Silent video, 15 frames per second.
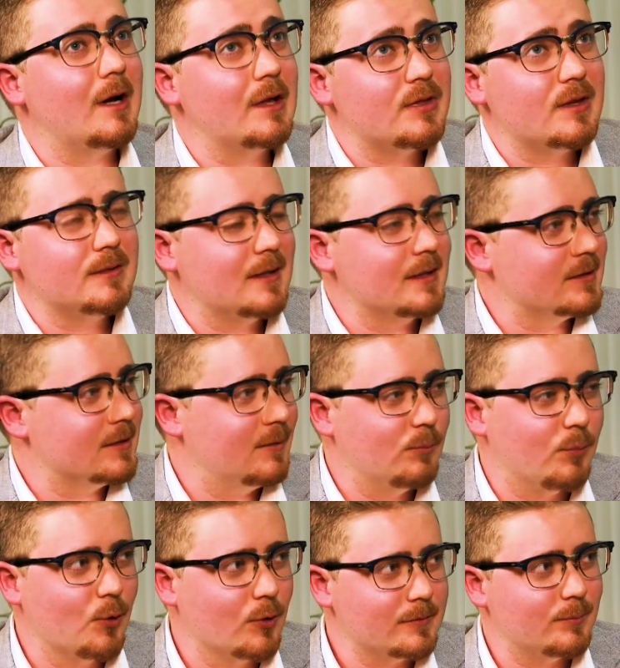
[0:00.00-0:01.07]
I think that's an
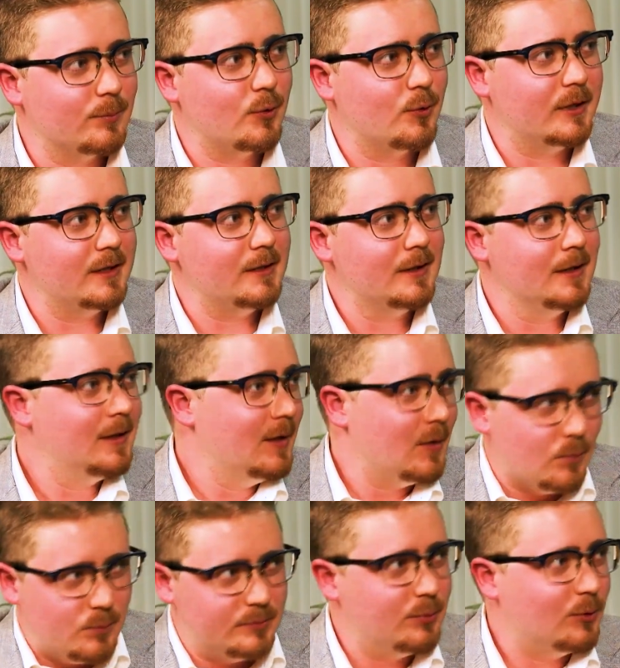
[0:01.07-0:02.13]
important point
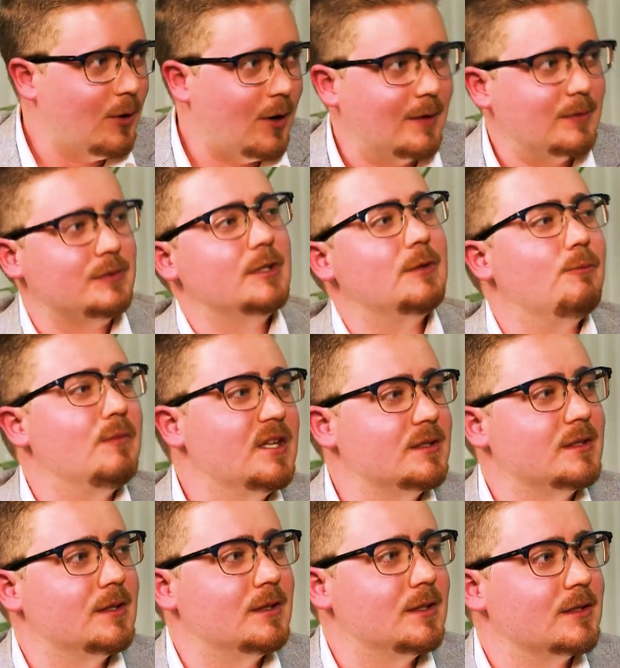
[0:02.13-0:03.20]
people often
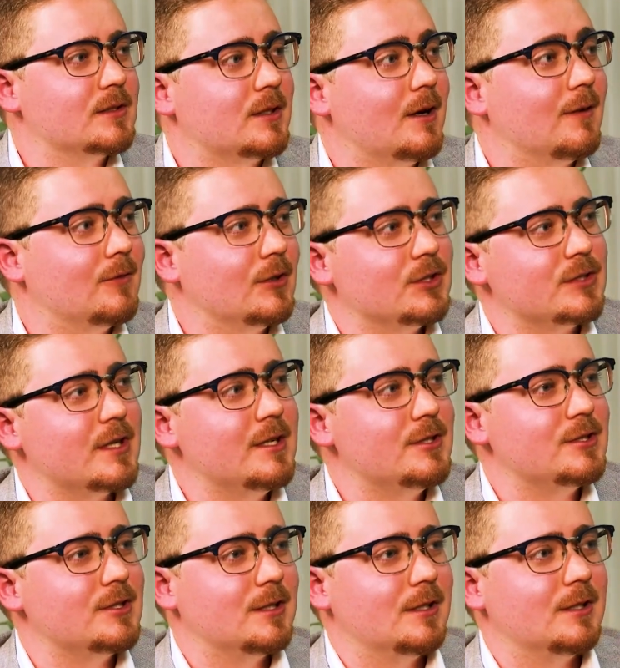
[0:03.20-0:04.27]
miss in this
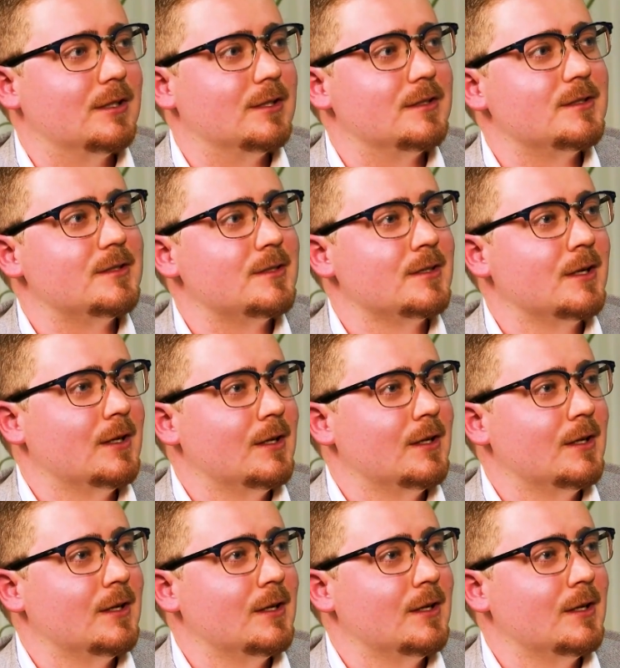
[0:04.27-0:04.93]
conversation is,